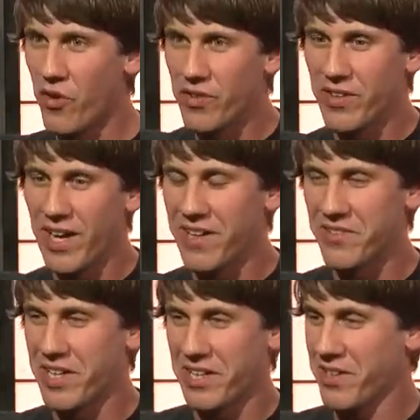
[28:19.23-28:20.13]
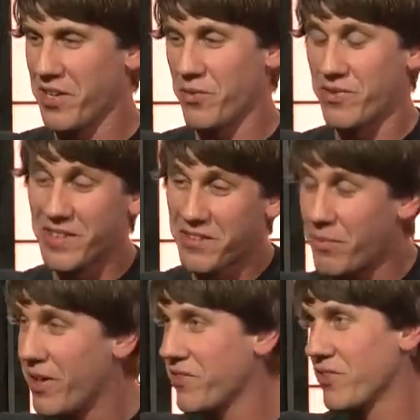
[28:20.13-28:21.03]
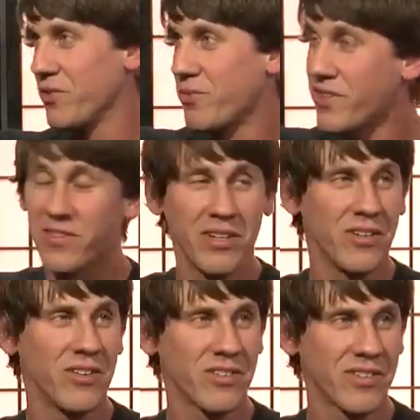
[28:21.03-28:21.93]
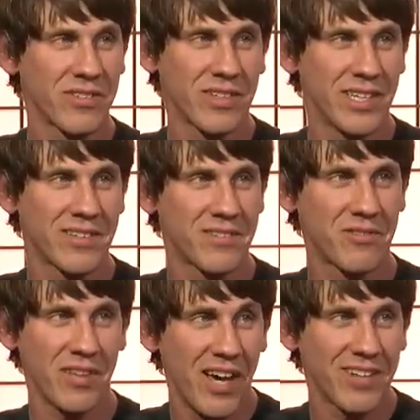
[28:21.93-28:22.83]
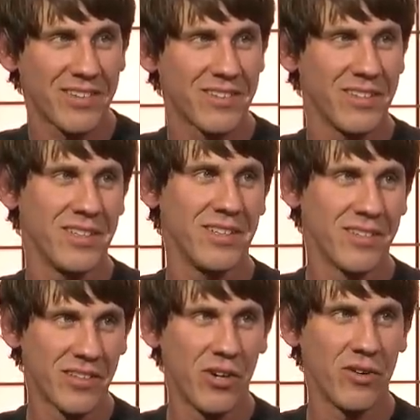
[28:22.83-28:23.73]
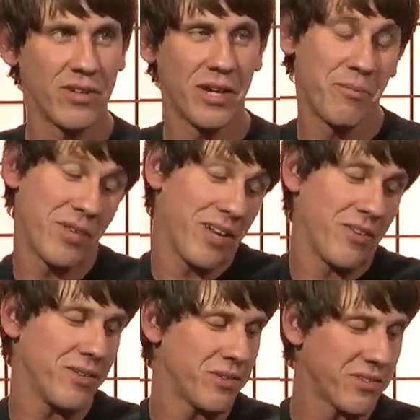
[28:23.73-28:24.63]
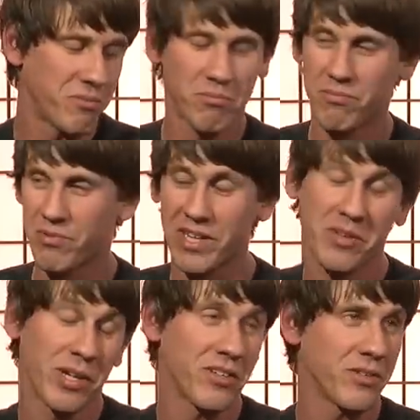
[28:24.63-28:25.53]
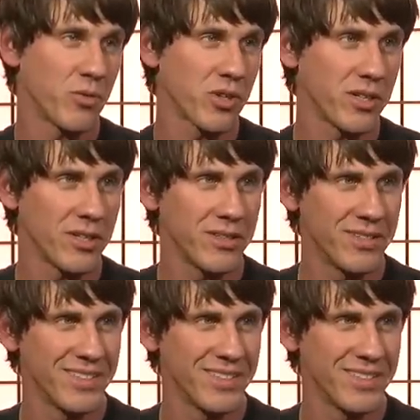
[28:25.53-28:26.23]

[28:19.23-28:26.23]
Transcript: over the last like, you know, 6 months or 6 years. Mm-hmm. It's nuts. Mm-hmm. So, um, I don't know, I'm just psyched that we get to work on it.